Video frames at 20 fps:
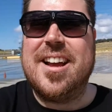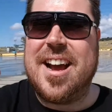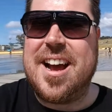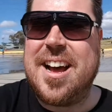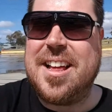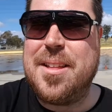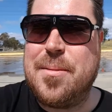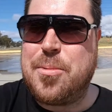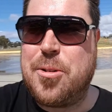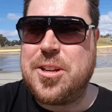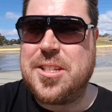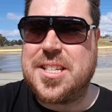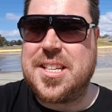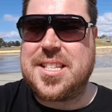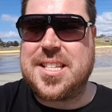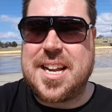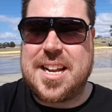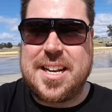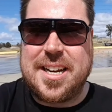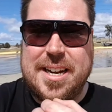uh, the boys are
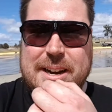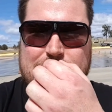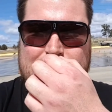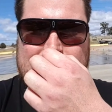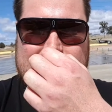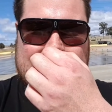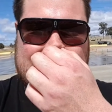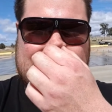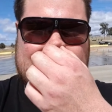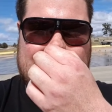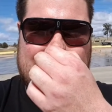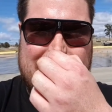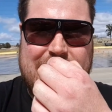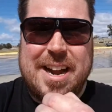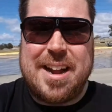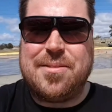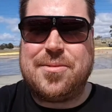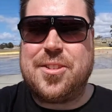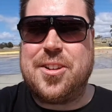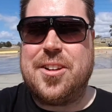starting to get ready, so I
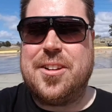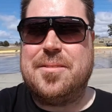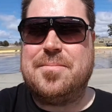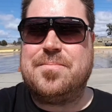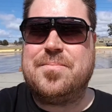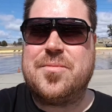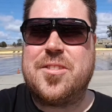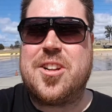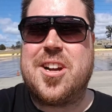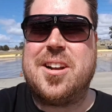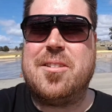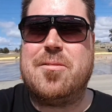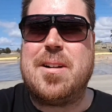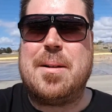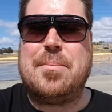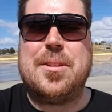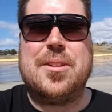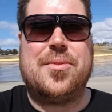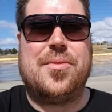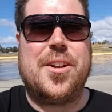have to kind of
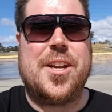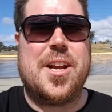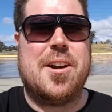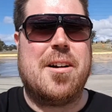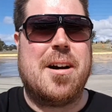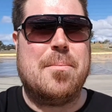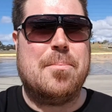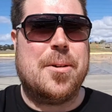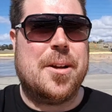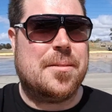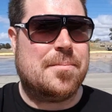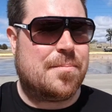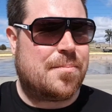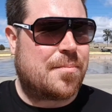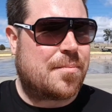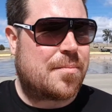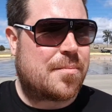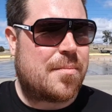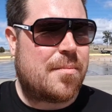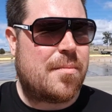wrap this video up. But
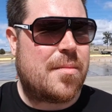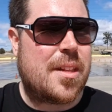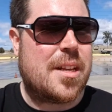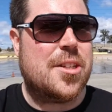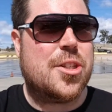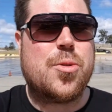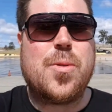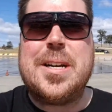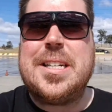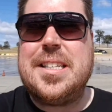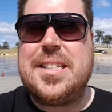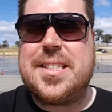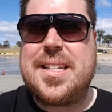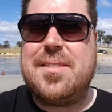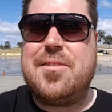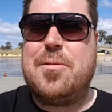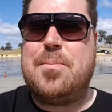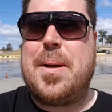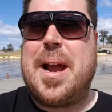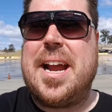
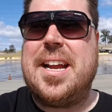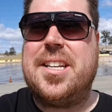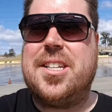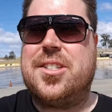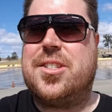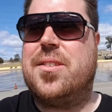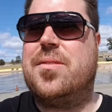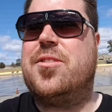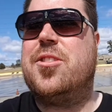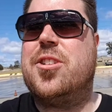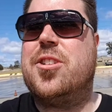27 pages of